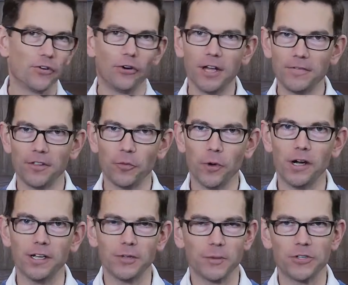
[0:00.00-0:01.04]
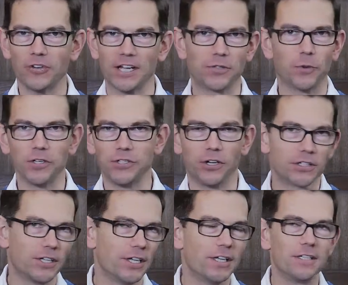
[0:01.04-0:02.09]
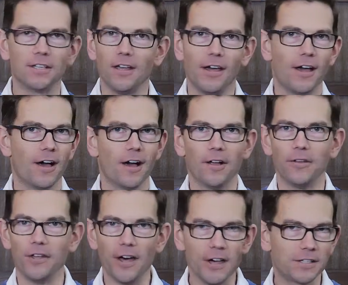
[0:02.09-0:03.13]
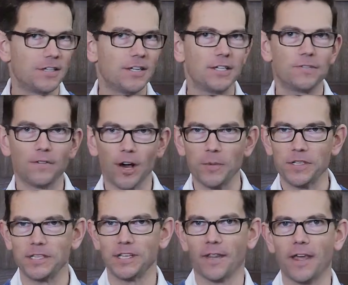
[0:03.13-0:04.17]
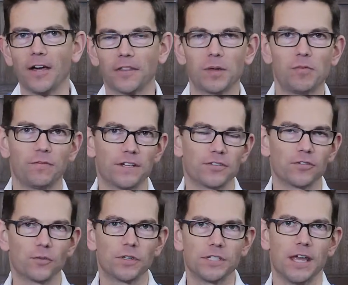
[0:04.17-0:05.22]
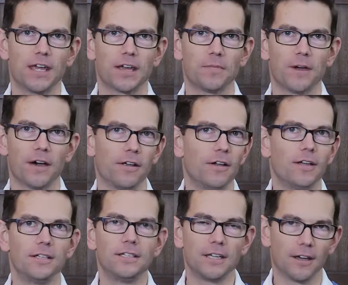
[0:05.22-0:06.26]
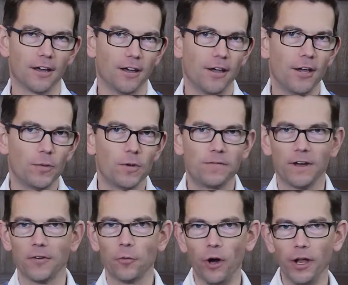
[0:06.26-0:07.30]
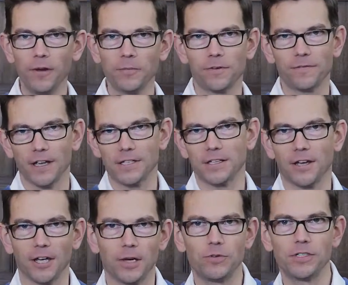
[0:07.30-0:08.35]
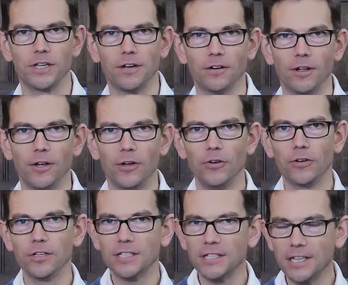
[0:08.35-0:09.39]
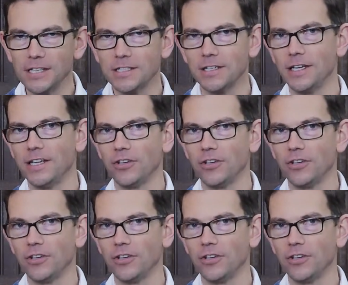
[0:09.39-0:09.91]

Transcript: all over the world, and we tracked what doctors, nurses, pharmacists, other healthcare professionals were saying about Zika, we found one professor in Brazil who consistently